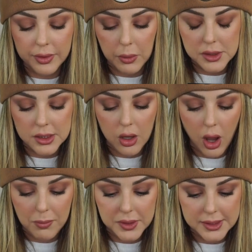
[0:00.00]
That was to
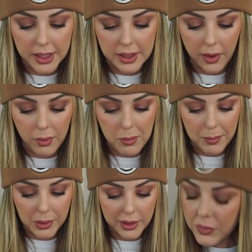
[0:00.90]
calm the skin, I
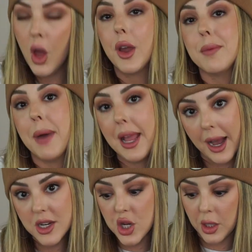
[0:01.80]
remember. Okay, my
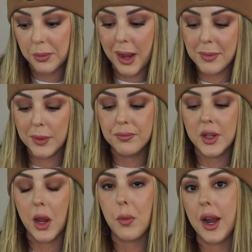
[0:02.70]
eyeshadow primer
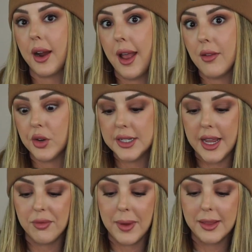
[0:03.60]
that I wear every
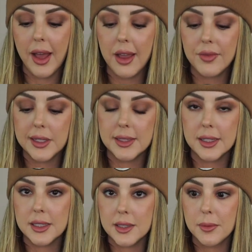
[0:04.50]
day of my life is
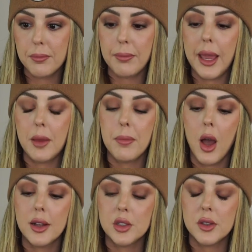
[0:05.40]
this paint
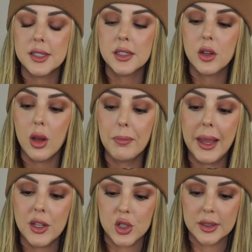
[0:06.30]
pot. So this is called
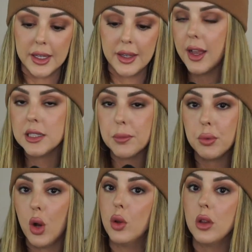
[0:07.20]
Painterly. It's a
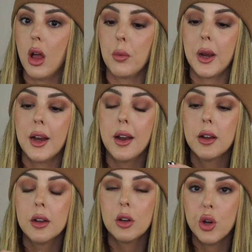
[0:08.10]
pro longwear
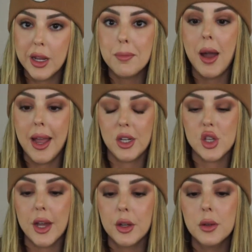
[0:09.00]
cream
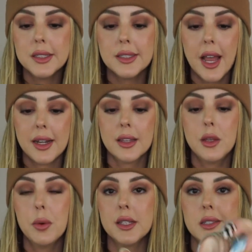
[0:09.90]
eyeshadow is technically
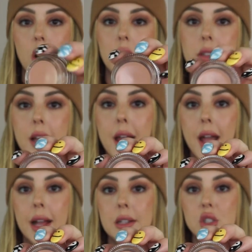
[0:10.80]
what it's called,
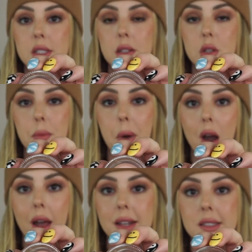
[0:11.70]
and it's just a little
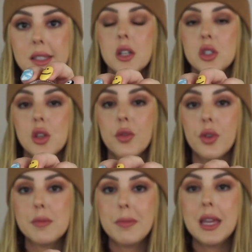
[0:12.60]
pot. So
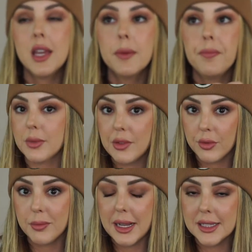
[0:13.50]
for me,
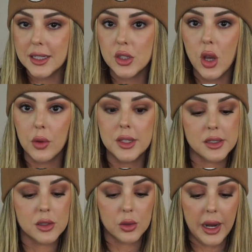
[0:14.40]
for my skin tone, this
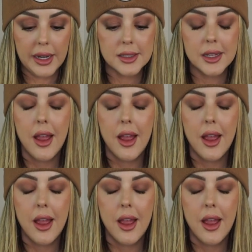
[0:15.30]
is great.